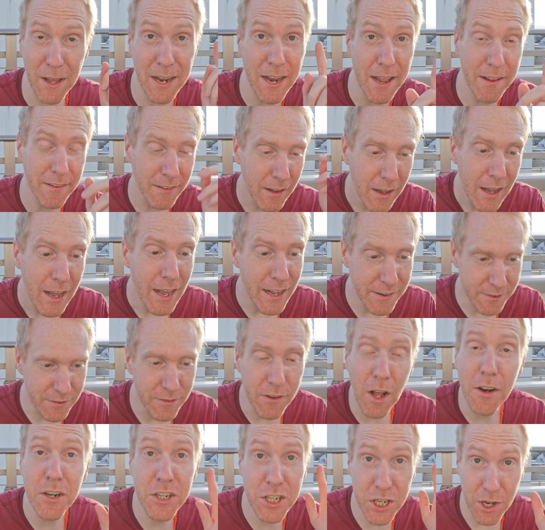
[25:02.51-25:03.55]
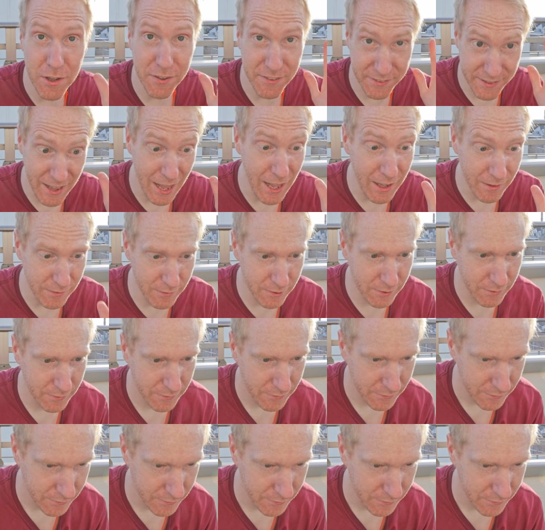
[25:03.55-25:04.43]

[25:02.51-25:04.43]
And it's not just that.